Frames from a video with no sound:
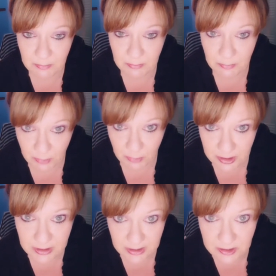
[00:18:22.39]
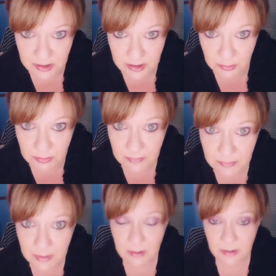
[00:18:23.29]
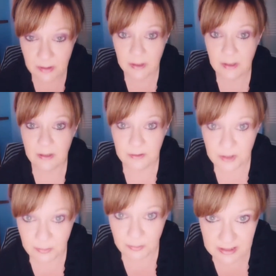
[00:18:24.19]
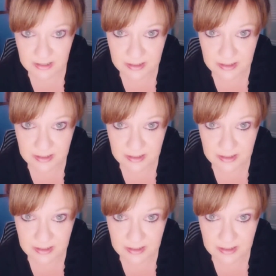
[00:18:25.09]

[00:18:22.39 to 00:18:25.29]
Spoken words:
what you need to do. 2 weeks.